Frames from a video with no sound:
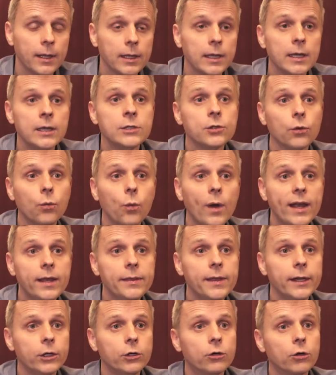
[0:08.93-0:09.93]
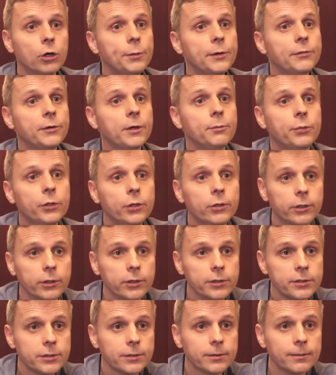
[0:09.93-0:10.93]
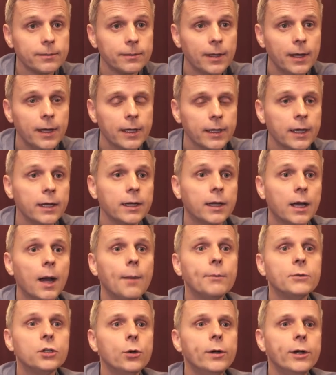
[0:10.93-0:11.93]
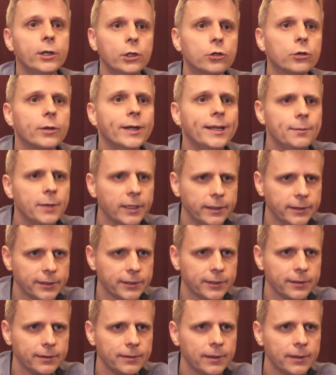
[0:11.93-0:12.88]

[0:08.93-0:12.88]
is a way that a group of computers can come to an agreement,